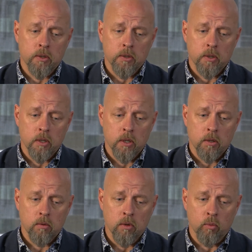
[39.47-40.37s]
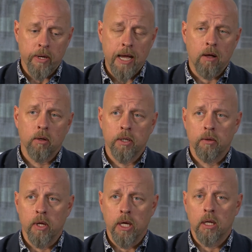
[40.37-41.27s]
is the, the reality
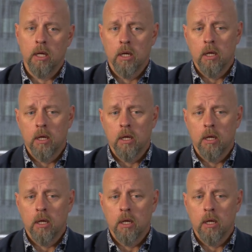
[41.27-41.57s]
that